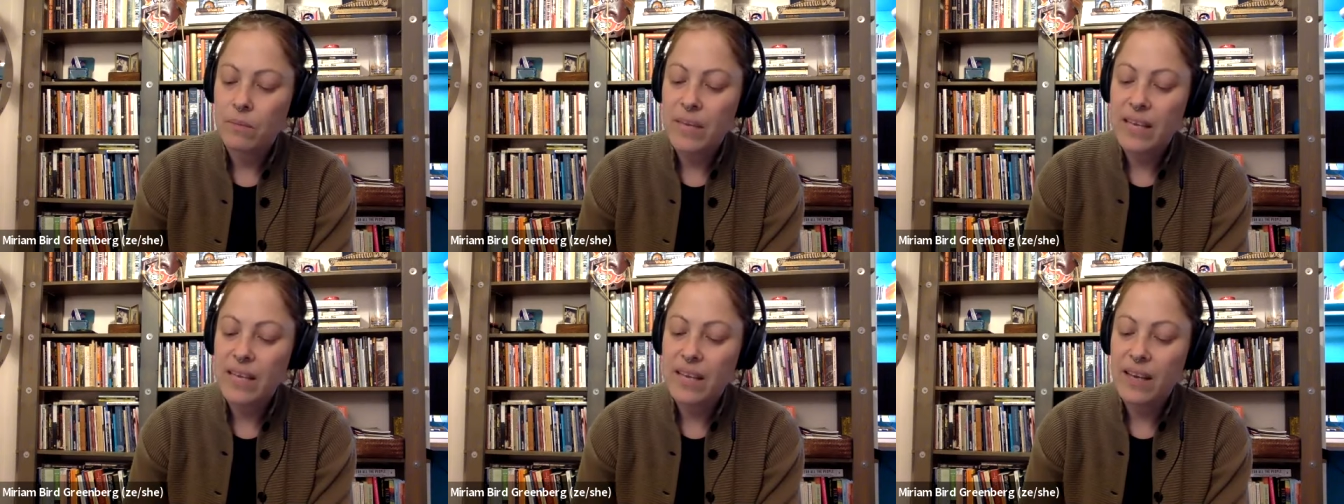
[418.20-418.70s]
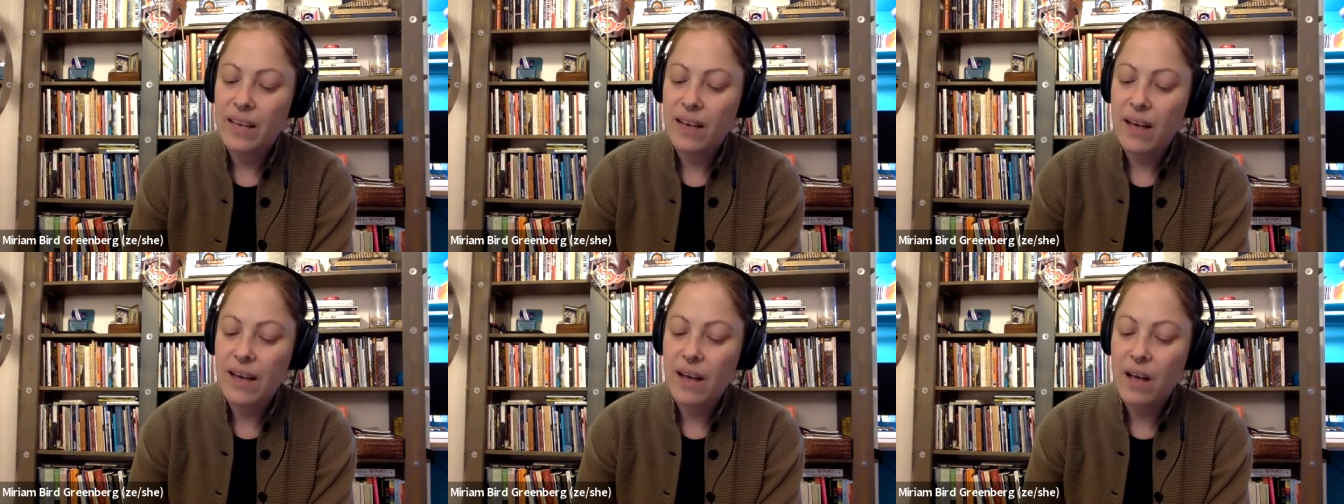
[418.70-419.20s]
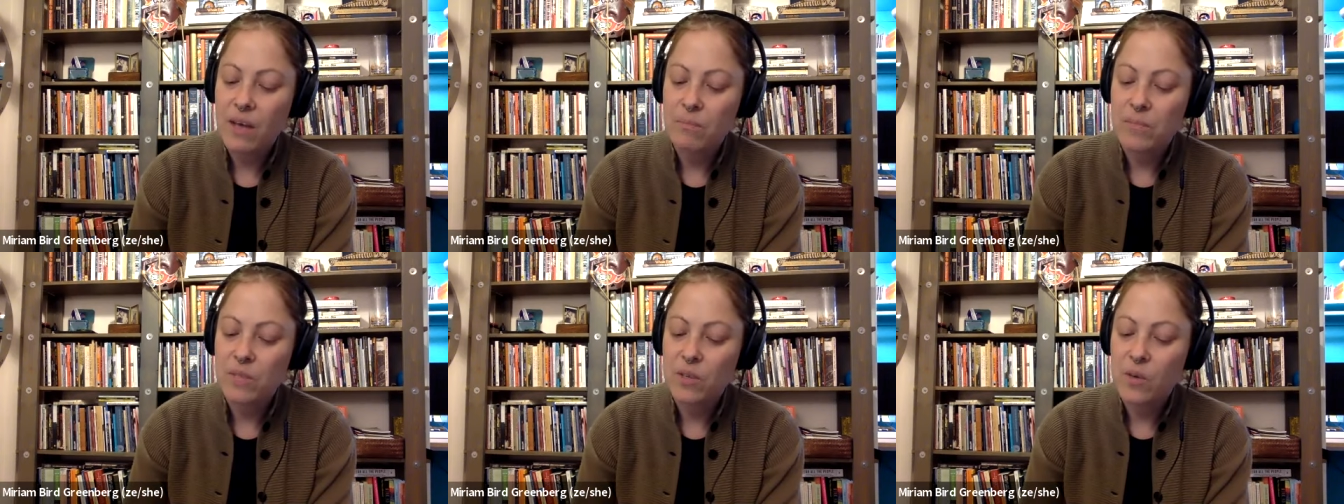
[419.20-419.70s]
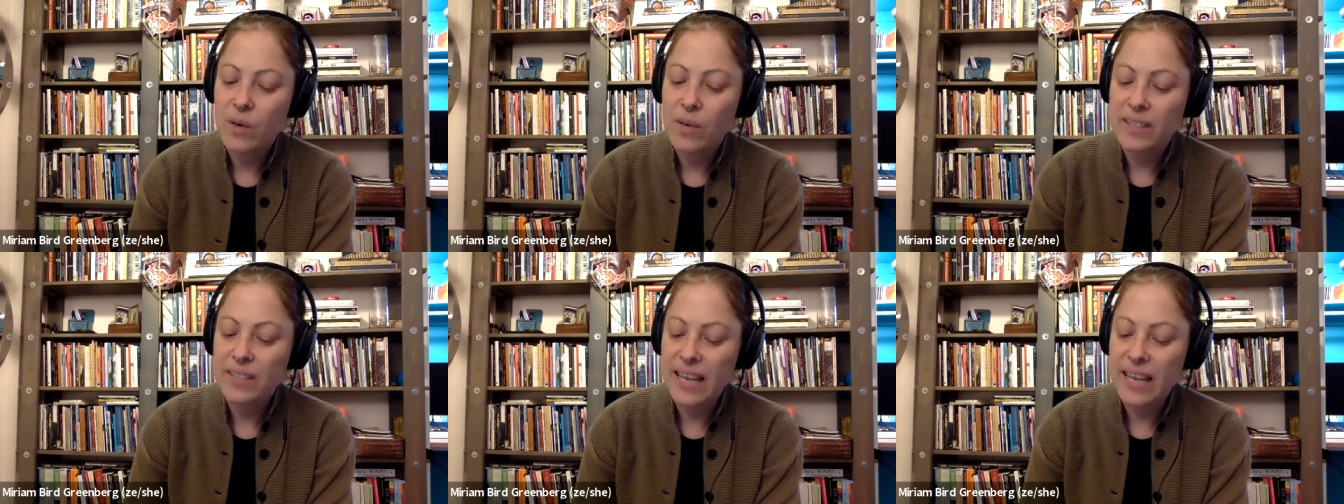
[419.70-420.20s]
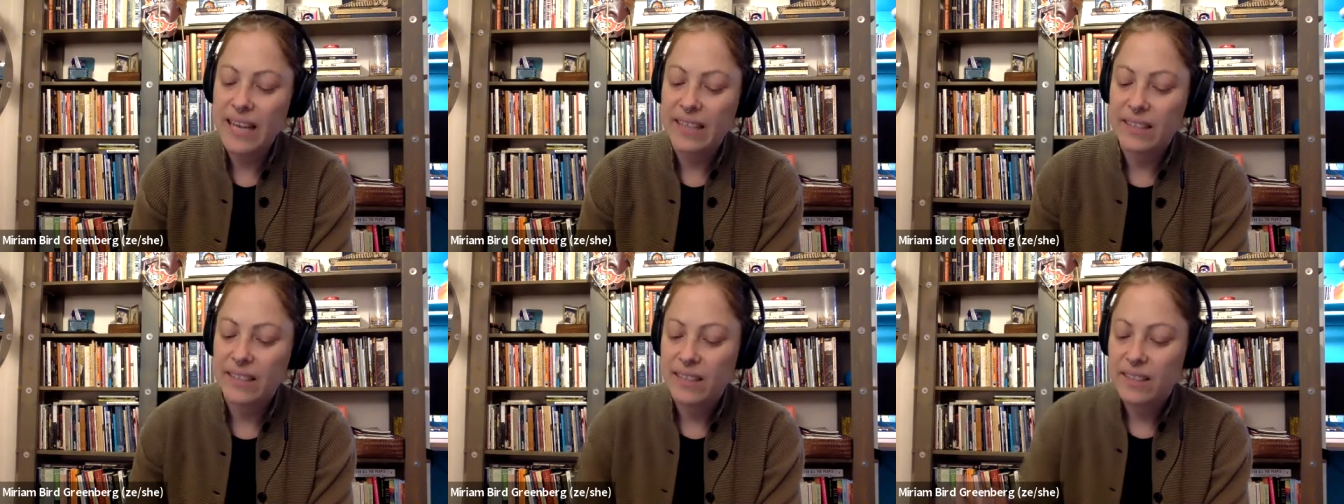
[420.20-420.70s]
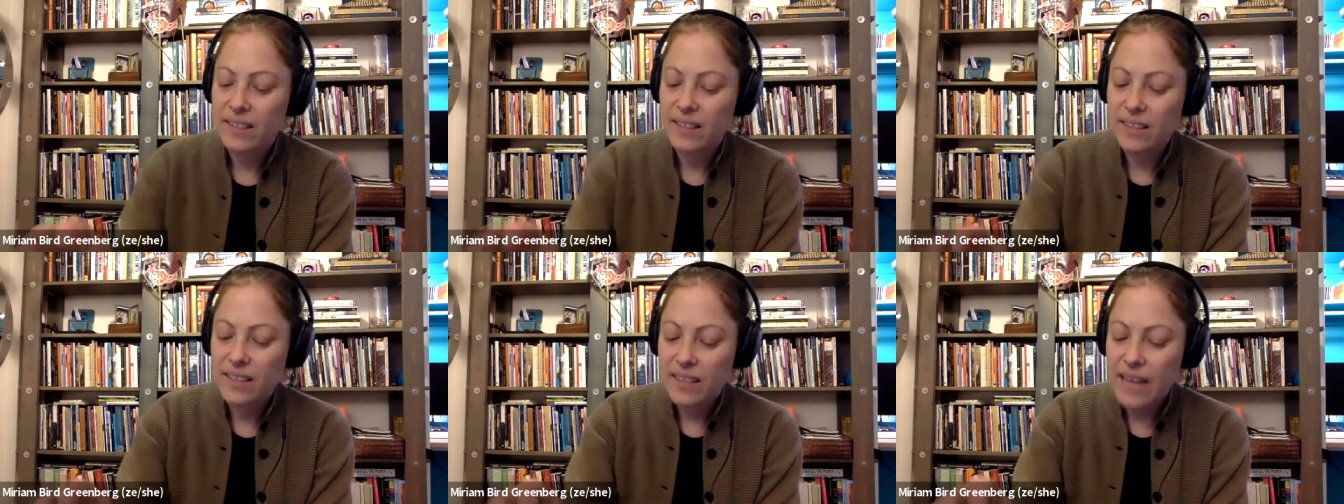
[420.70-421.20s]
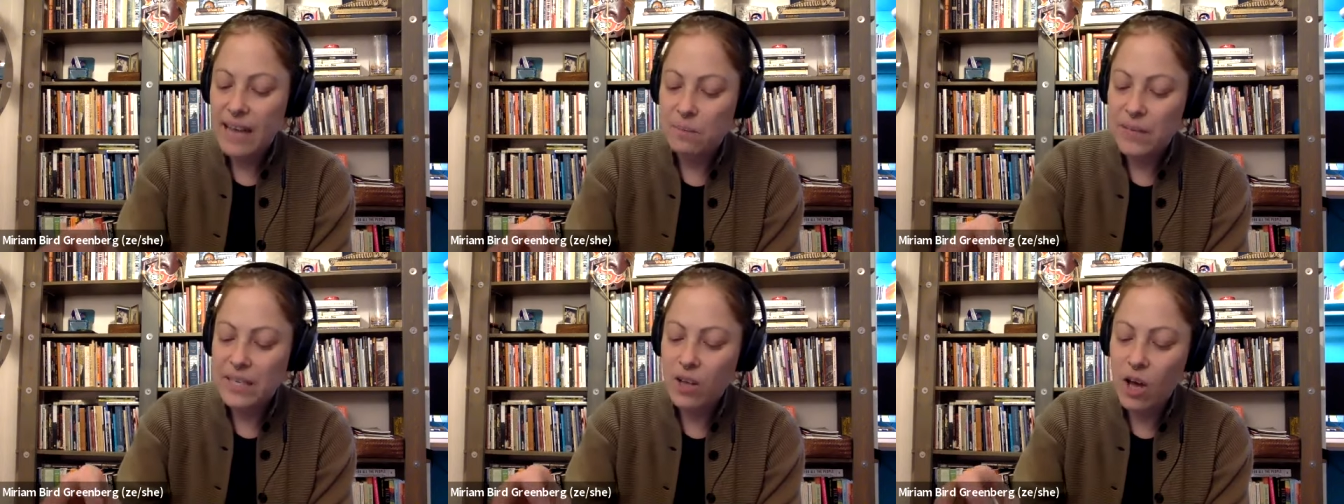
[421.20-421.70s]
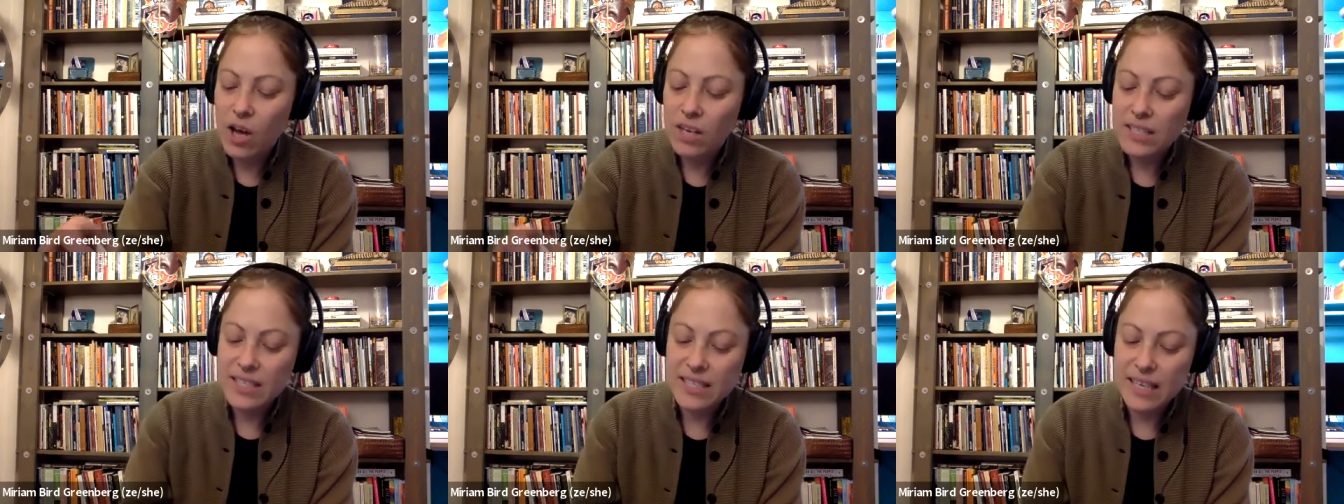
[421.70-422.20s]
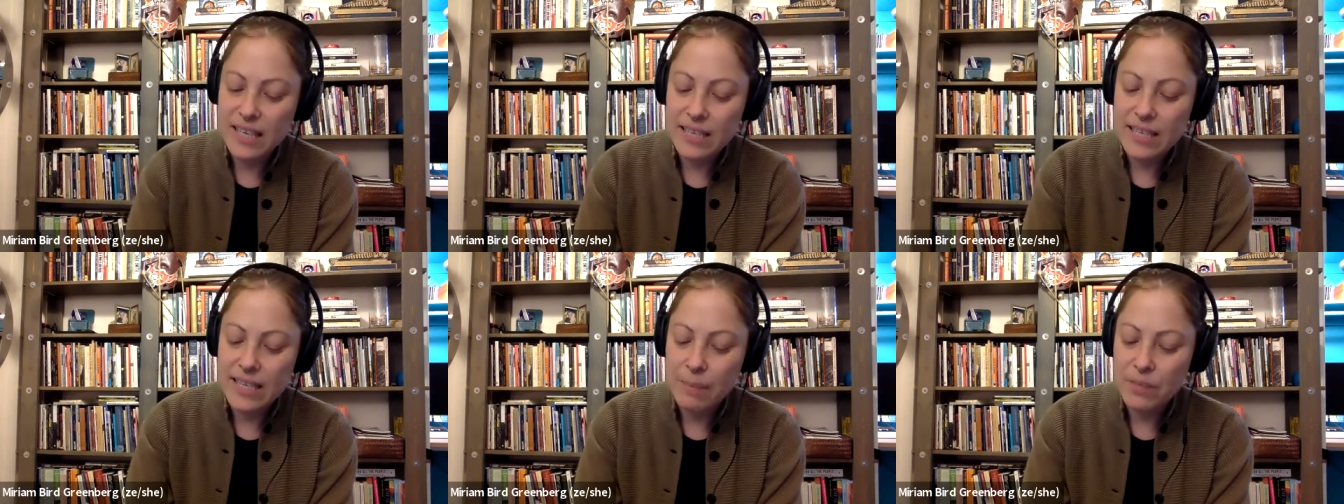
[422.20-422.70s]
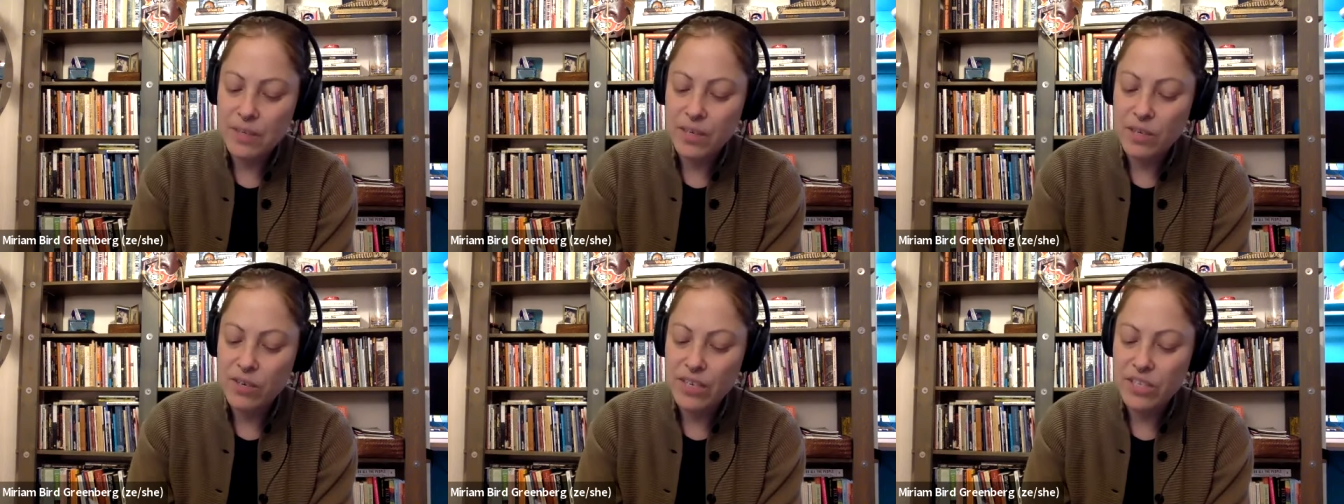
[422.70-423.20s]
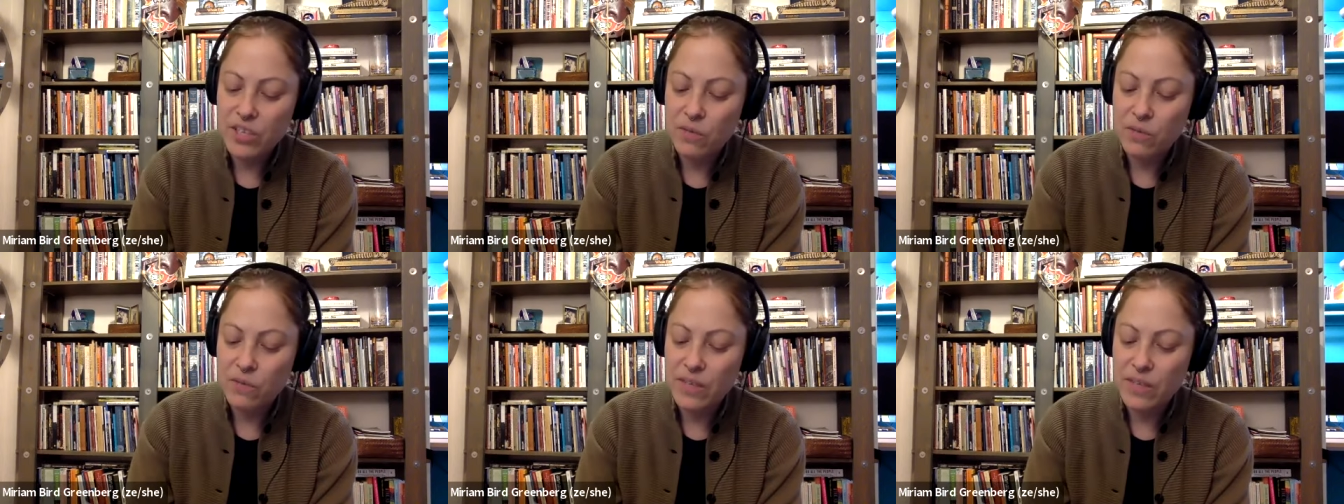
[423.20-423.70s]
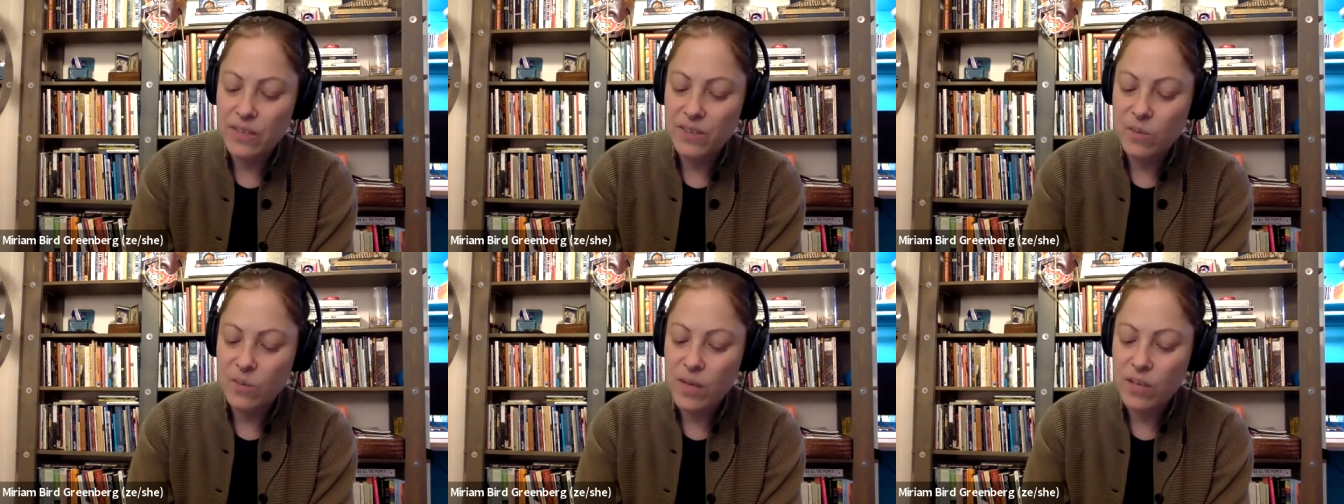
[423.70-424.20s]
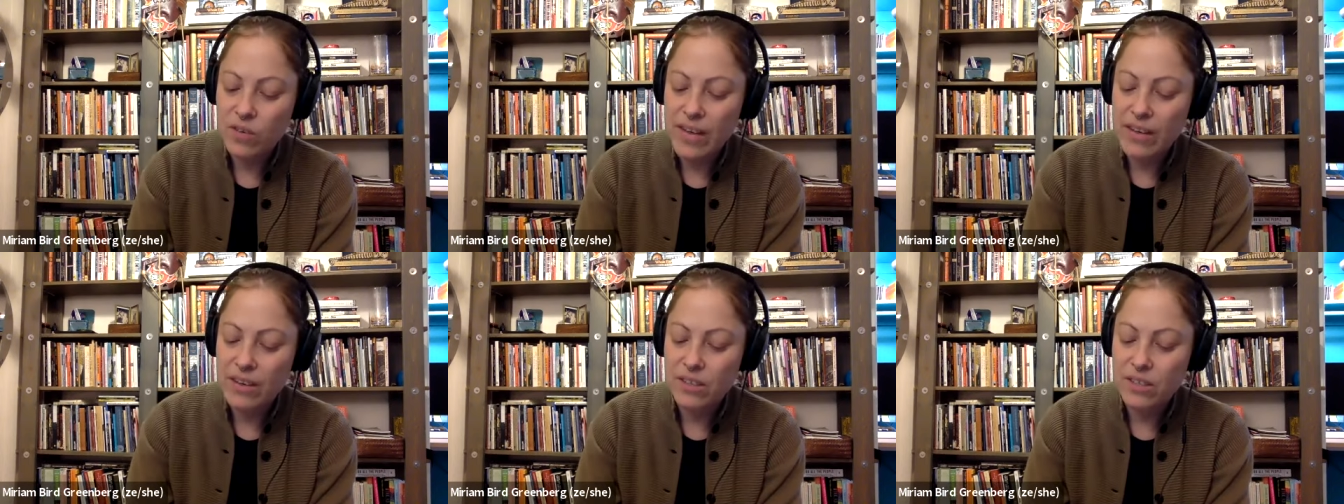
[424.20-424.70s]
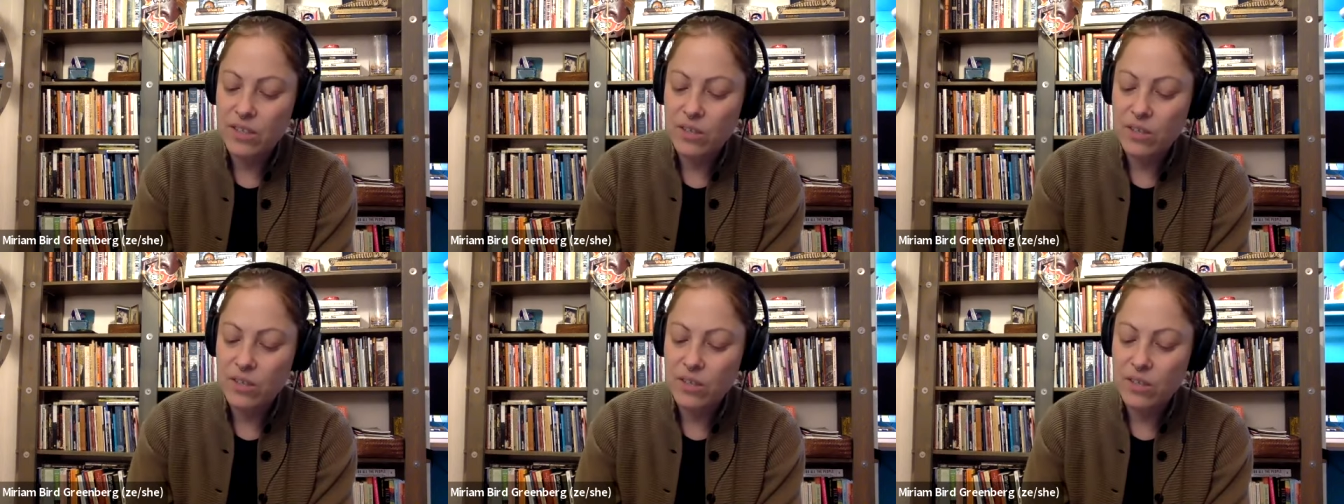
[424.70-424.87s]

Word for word: Me, I hummed, coiled tight. It hadn't been long since I'd slept in a creosote field while grainers